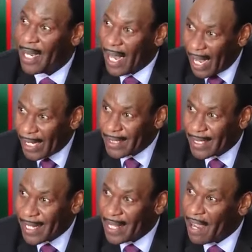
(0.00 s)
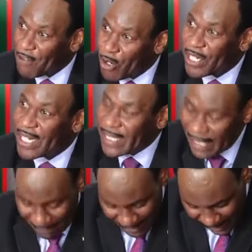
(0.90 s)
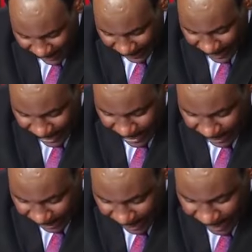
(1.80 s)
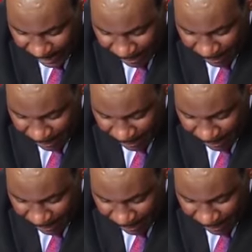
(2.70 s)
and they have not received this screen. Indeed,